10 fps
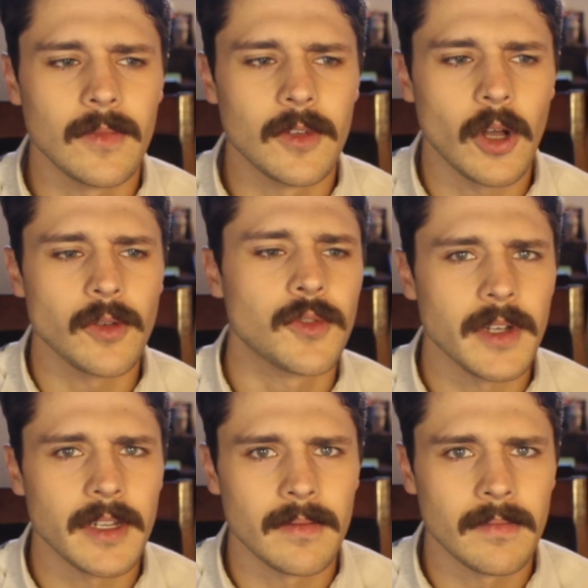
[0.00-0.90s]
ghost
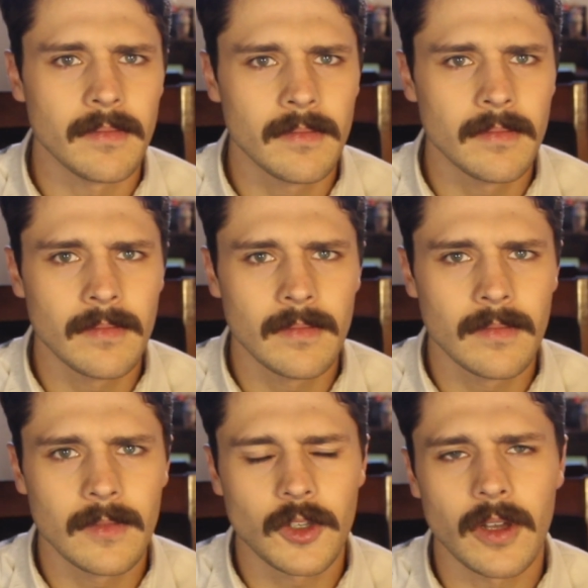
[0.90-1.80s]
written.
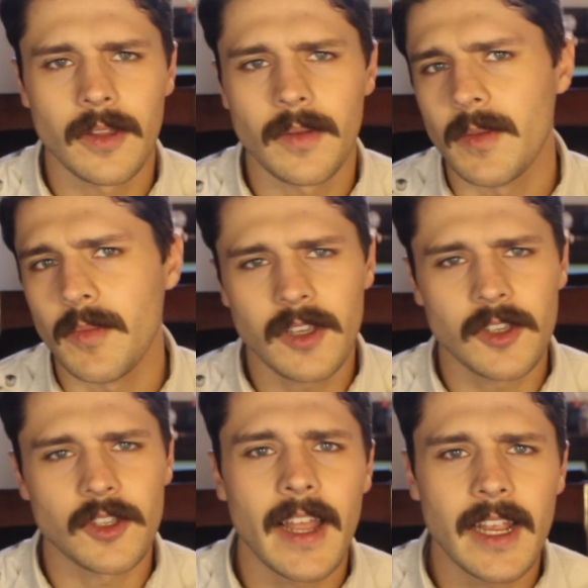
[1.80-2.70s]
So the book
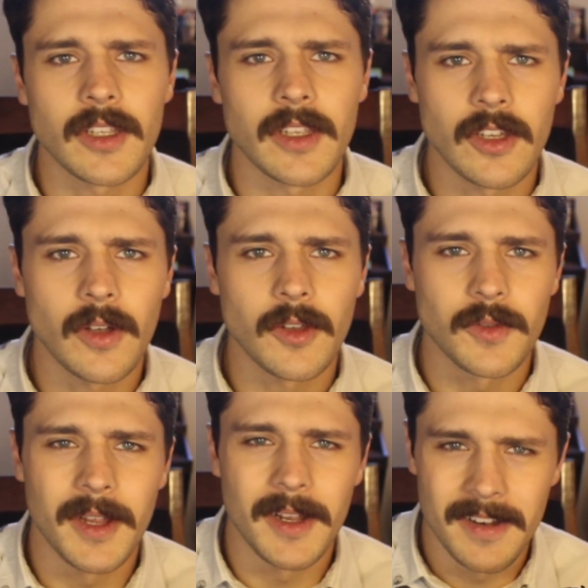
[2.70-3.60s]
is not actually
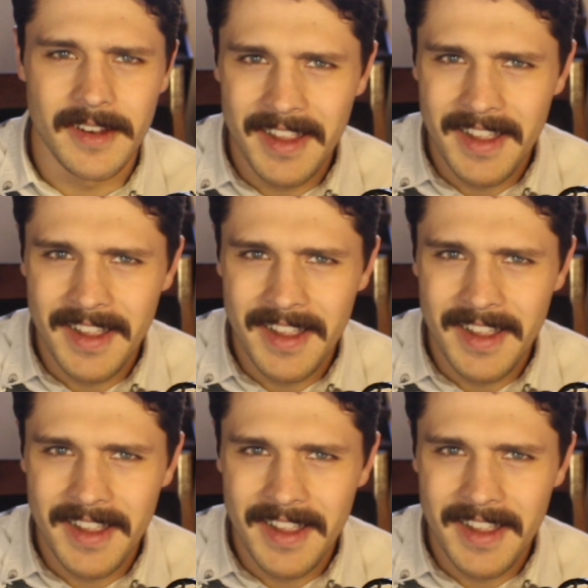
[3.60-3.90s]
ghost written.